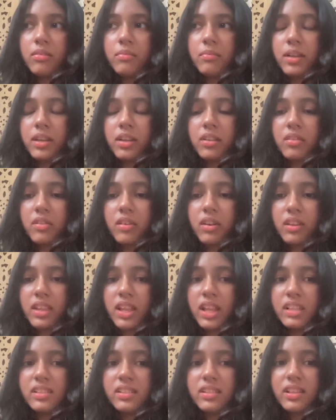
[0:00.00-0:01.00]
Oh my
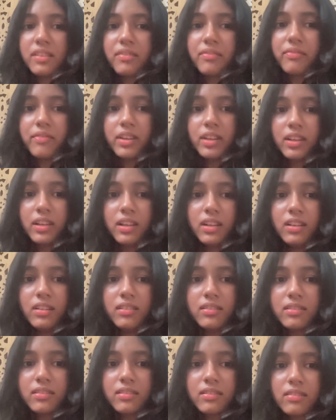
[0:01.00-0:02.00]
god, it's
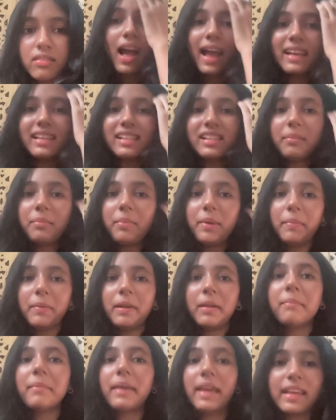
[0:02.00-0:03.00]
difficult. I see
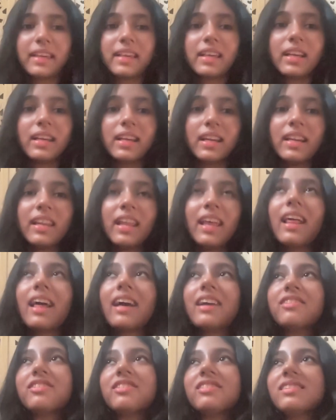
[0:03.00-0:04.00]
people making it and
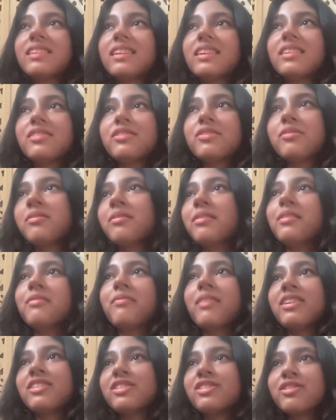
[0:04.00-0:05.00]
I just think, so
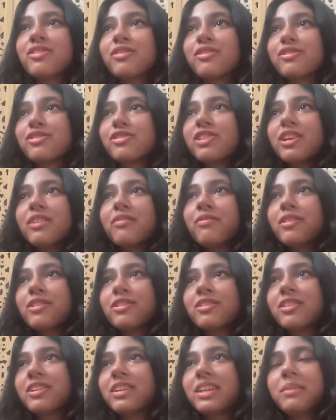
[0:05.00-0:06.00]
if I just crochet for
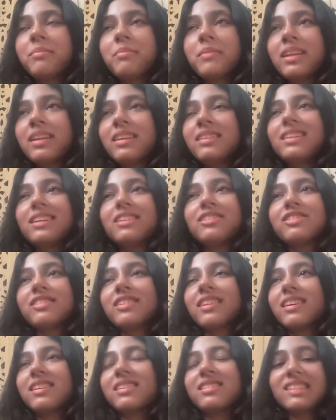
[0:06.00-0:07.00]
30 minutes, I
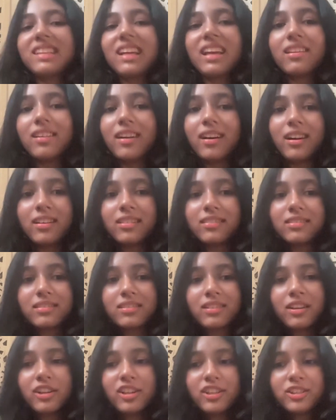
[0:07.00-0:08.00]
just think it's 10 hours.